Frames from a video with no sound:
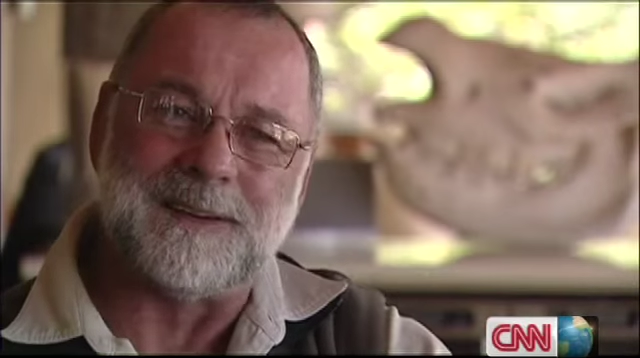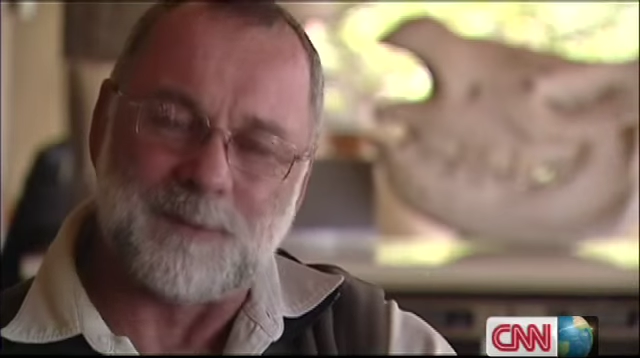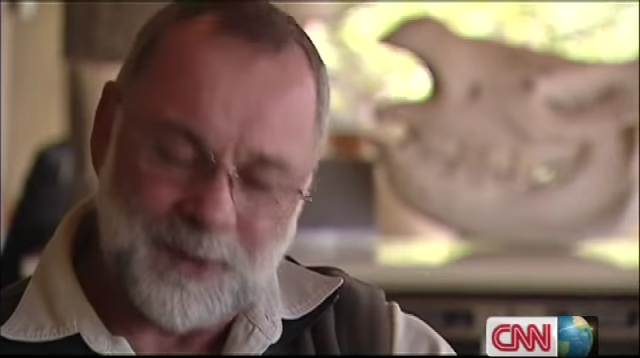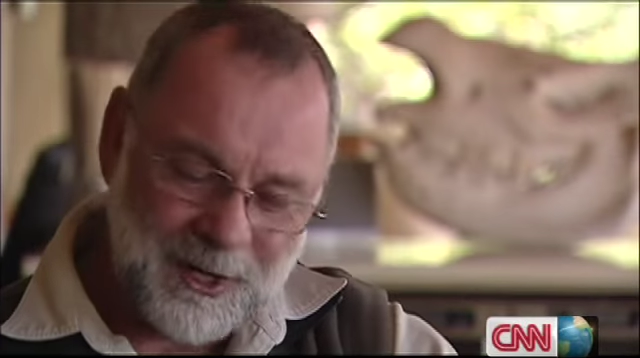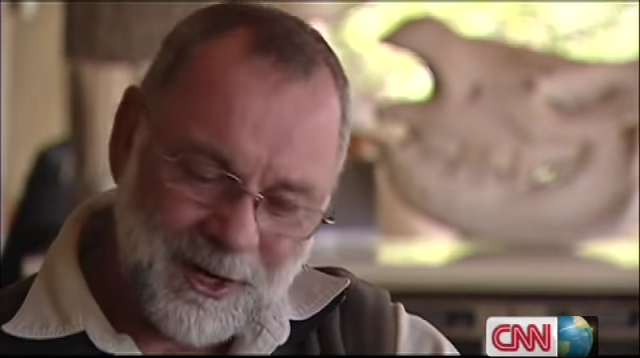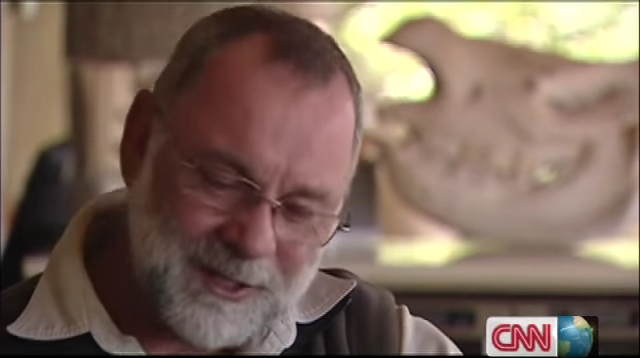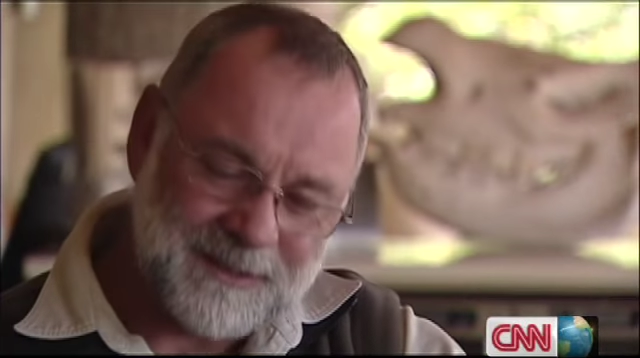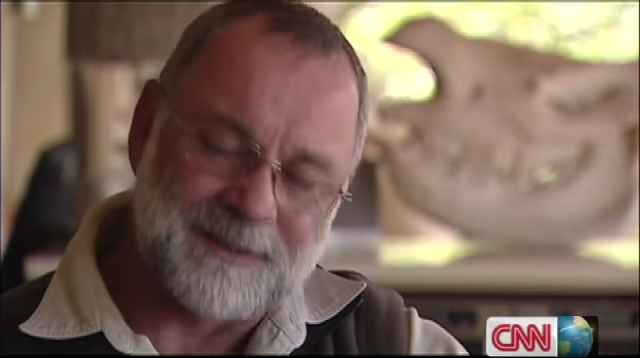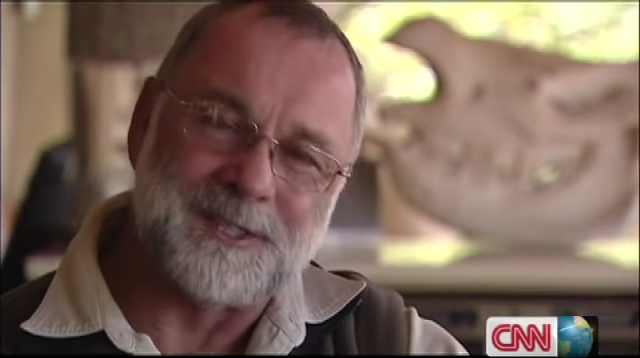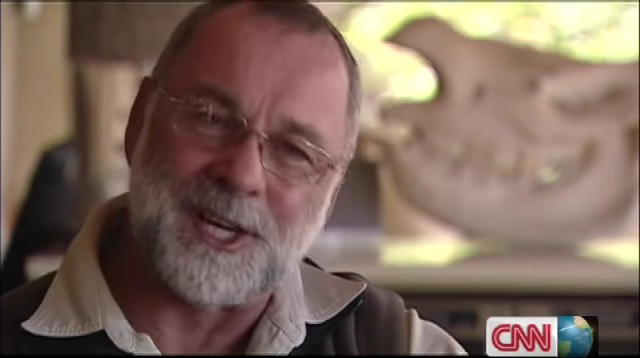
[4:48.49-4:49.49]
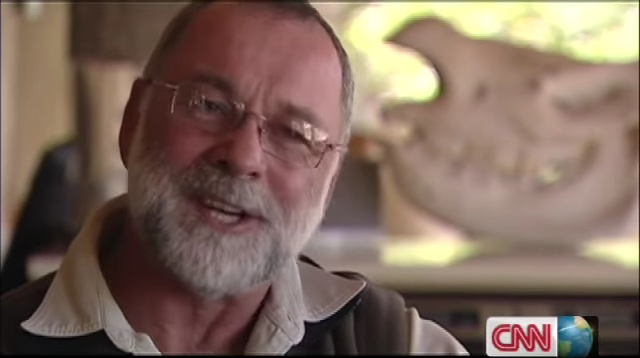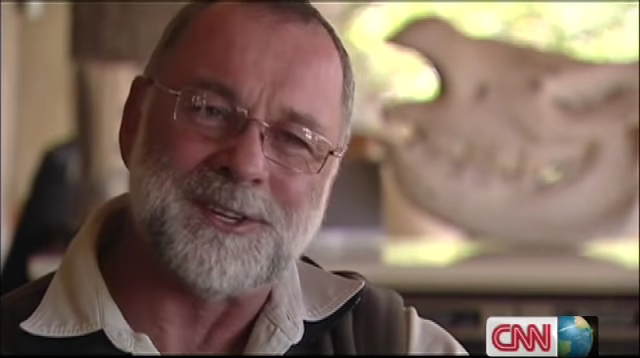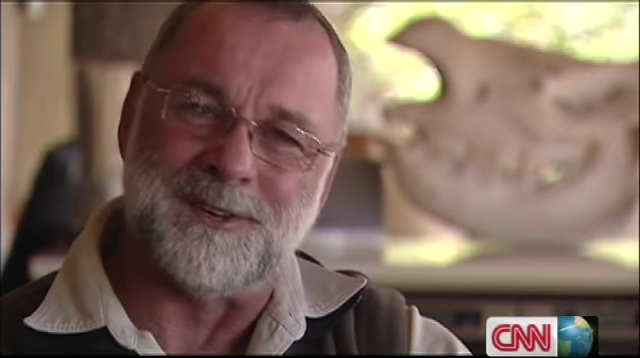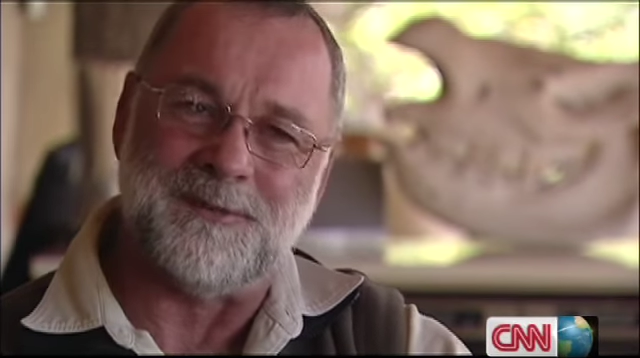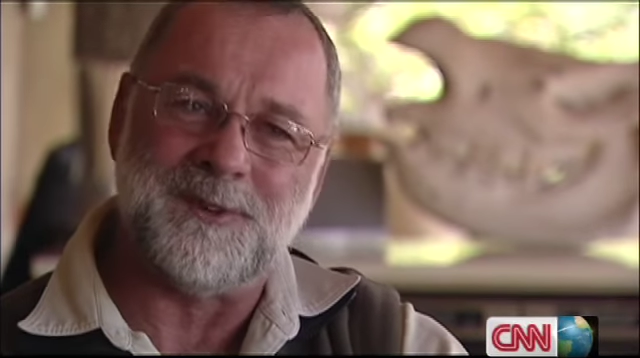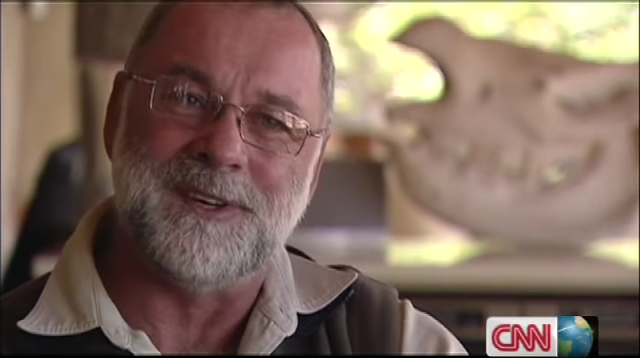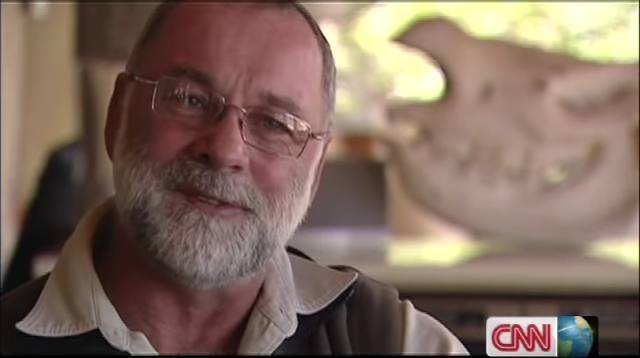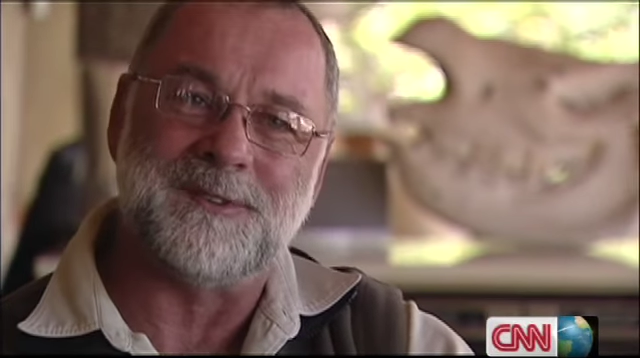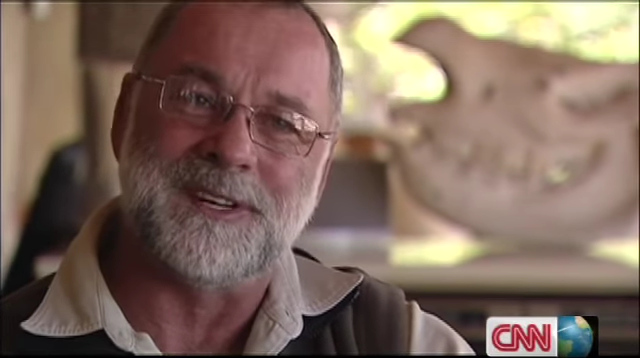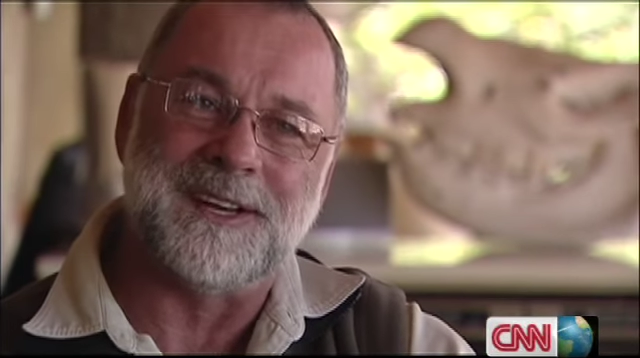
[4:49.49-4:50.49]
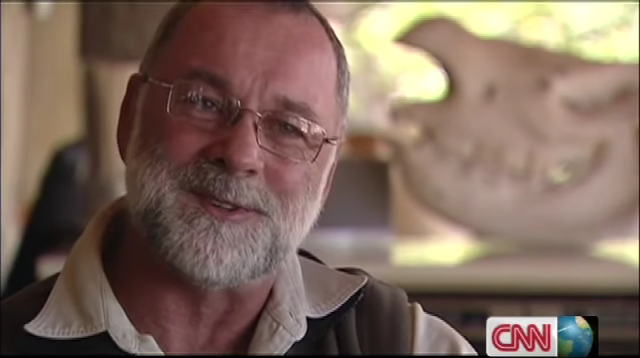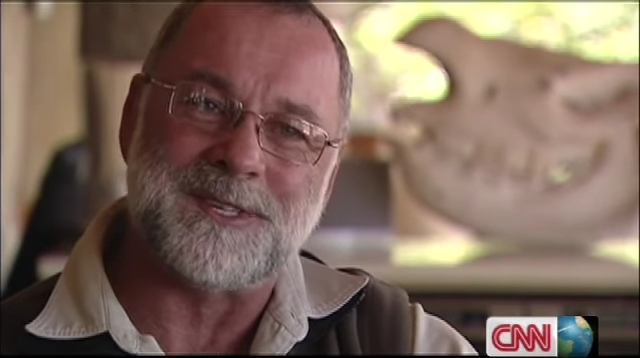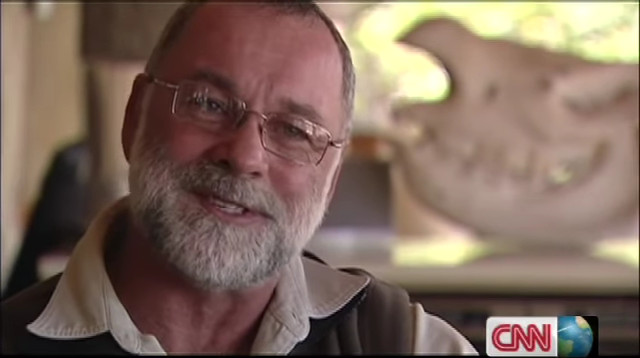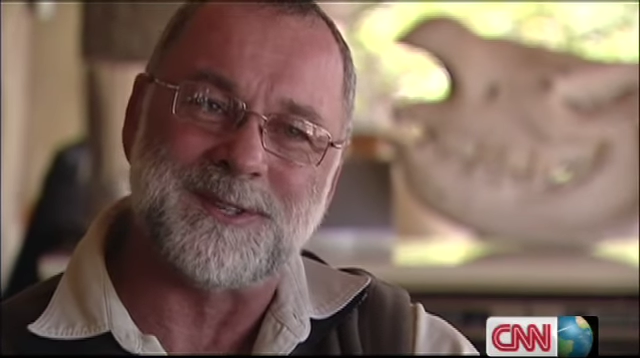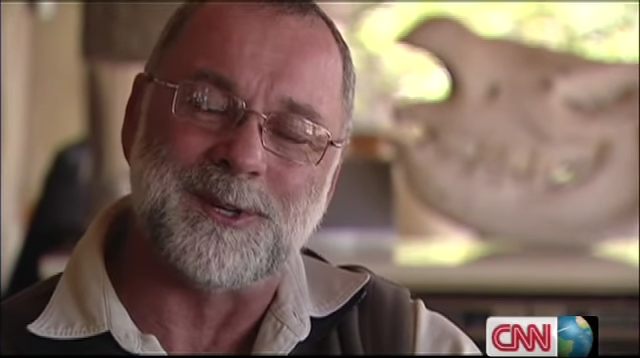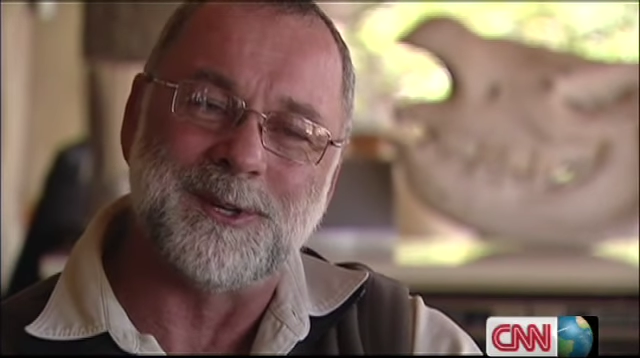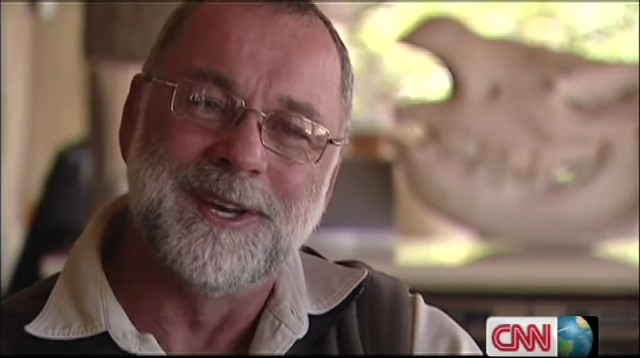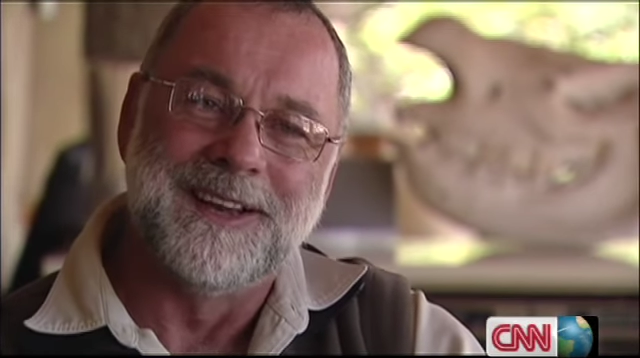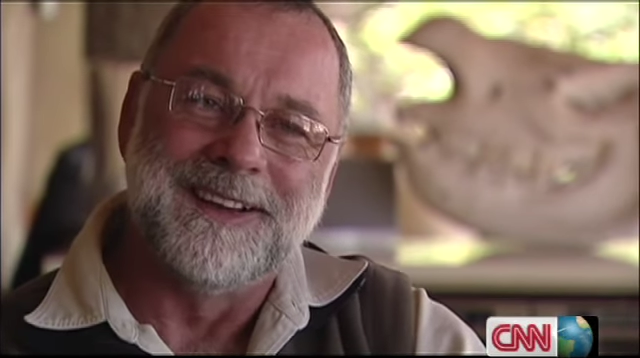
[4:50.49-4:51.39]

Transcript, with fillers: We are at the junction of 3 different countries, so